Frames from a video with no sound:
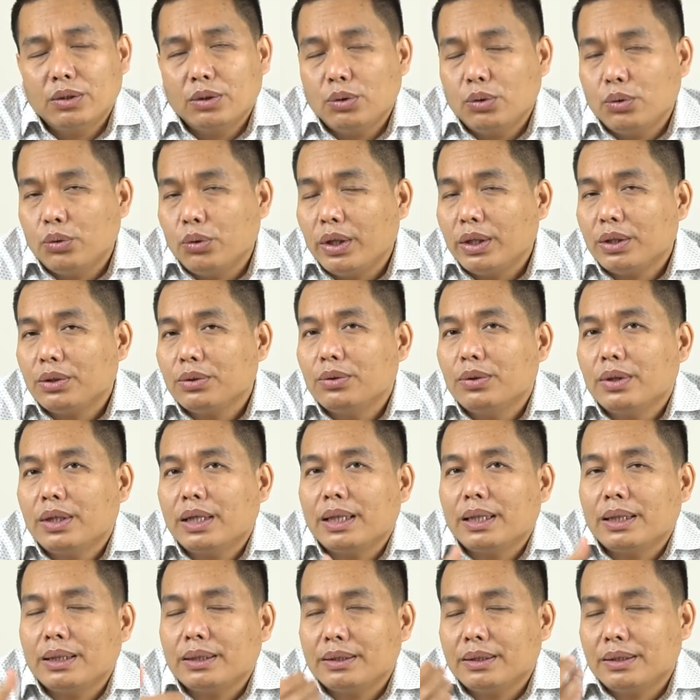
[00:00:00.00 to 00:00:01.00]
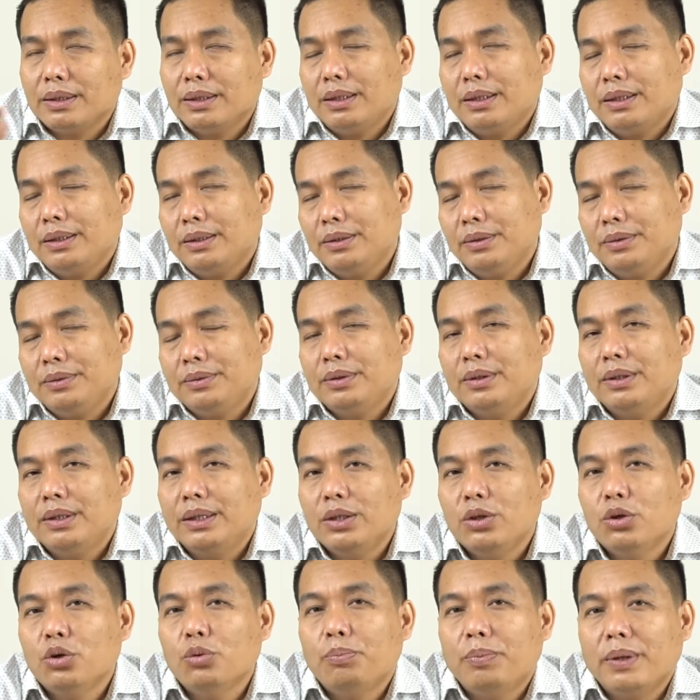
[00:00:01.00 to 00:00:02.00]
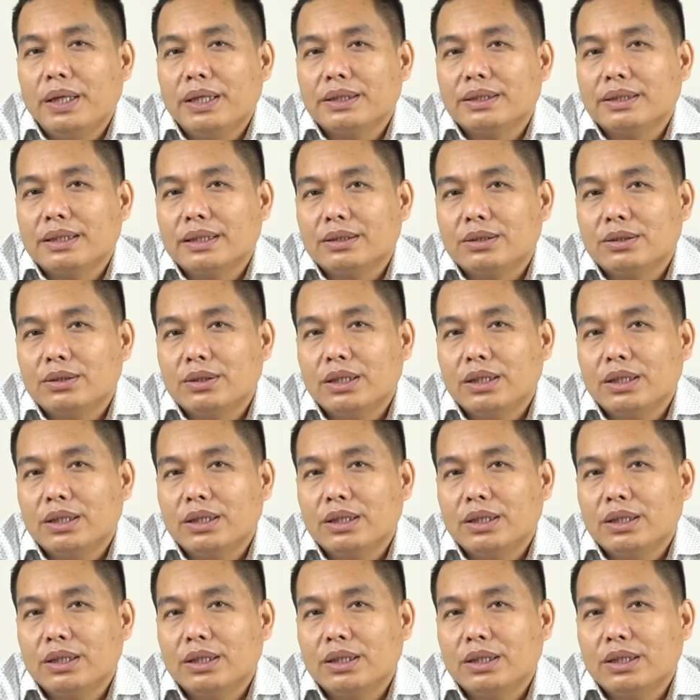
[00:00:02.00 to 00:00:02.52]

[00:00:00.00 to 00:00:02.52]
going to the new places